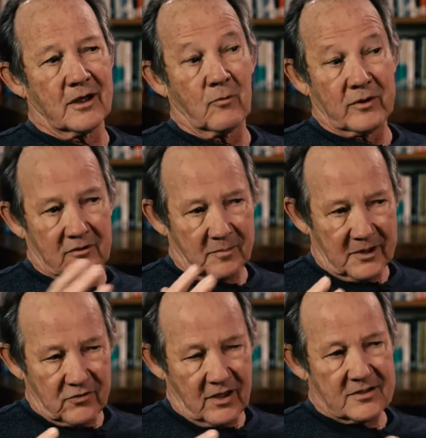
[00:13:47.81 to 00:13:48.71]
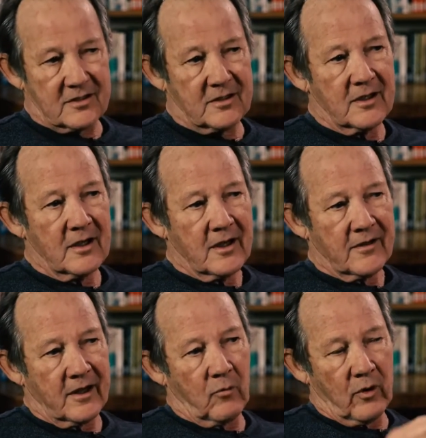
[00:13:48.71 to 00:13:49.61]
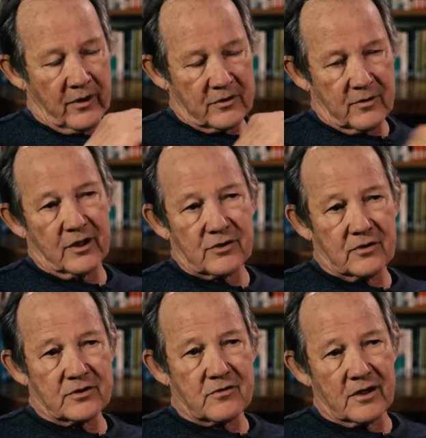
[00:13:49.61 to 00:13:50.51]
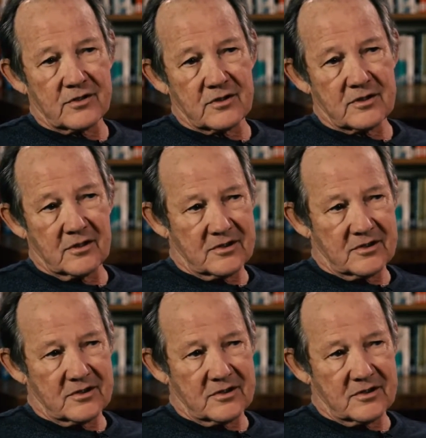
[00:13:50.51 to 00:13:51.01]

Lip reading: and what to be trusted than more of the traditional structures.